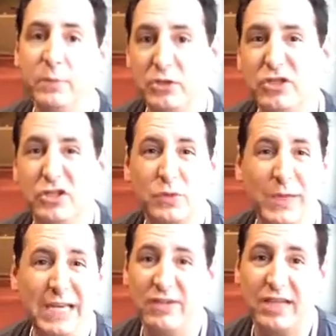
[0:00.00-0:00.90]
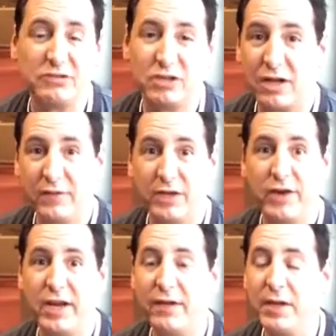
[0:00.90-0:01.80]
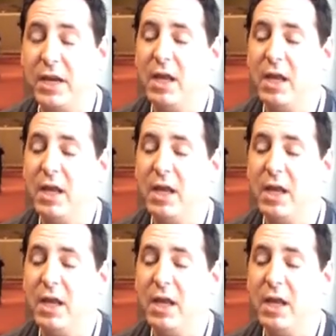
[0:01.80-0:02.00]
which is a Swedish electric oven, a great oven.